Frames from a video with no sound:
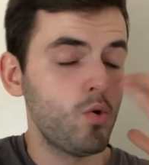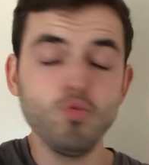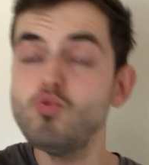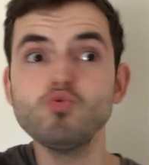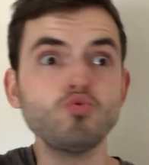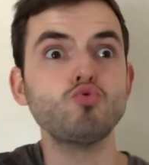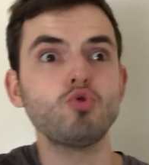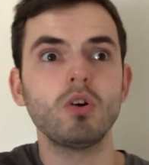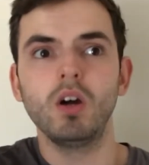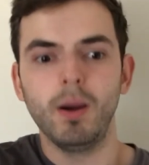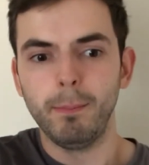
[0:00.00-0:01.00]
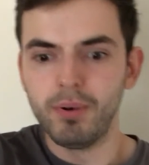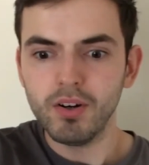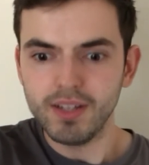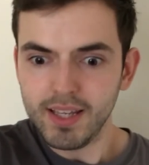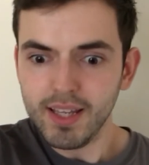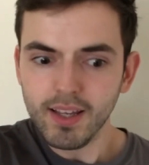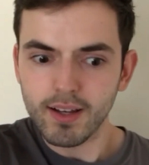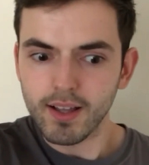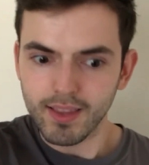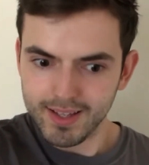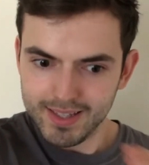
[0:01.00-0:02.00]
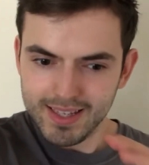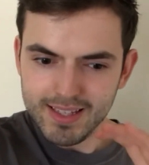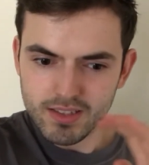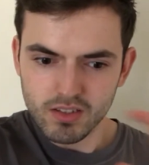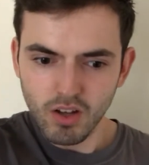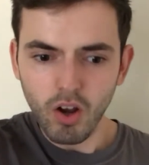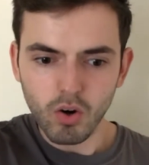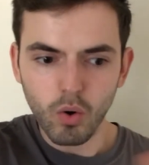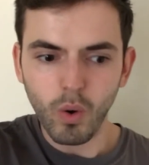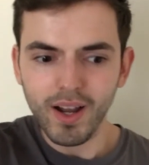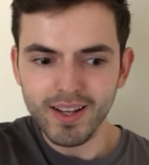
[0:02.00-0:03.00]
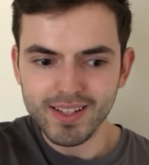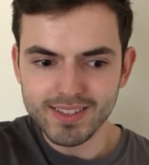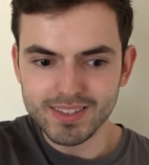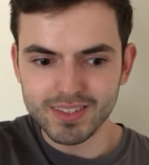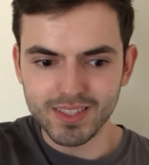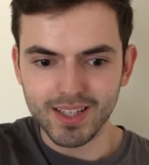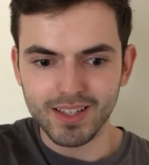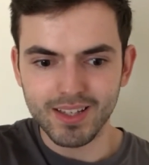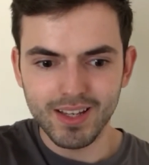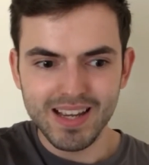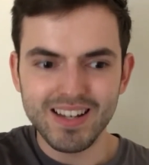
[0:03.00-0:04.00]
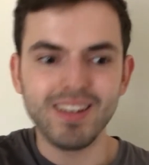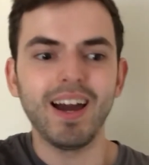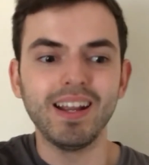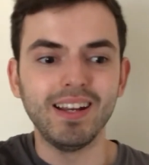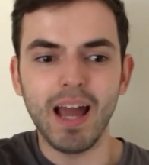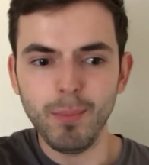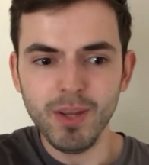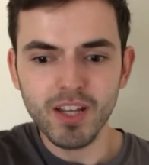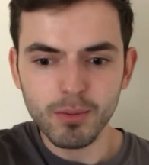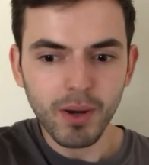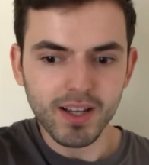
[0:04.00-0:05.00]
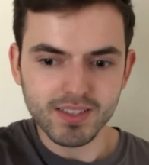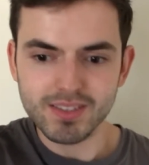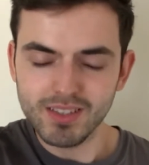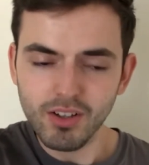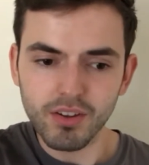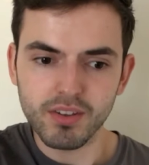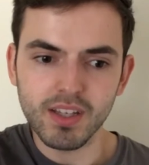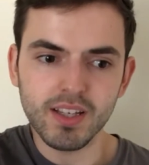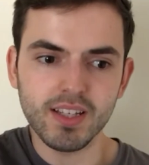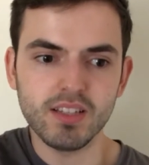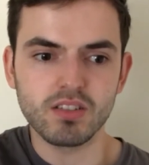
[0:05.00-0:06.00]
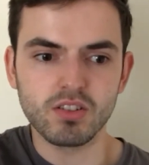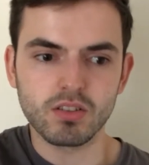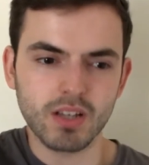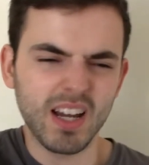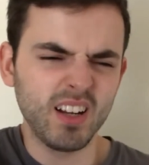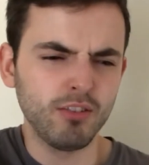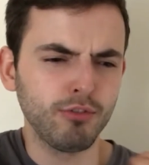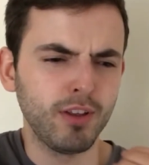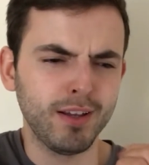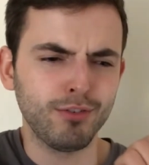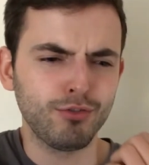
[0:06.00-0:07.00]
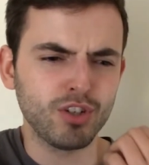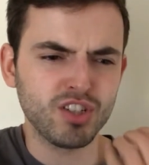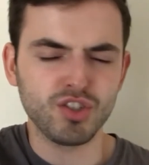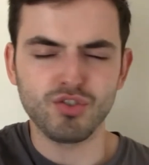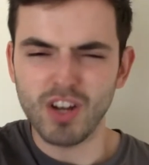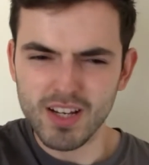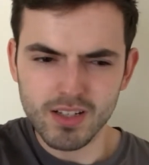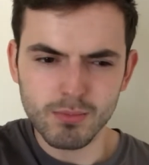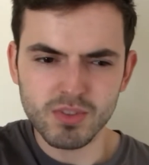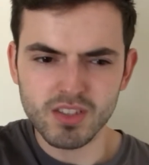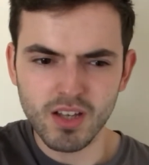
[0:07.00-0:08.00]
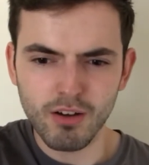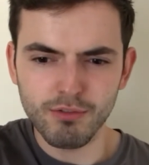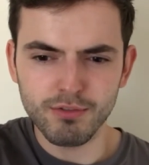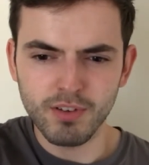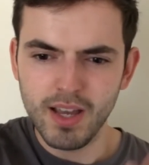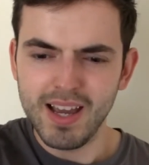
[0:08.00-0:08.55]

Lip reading: ooh, but here, like, he's not quite as, like, dynamic, but I still think he's just kind of, like, restrained himself.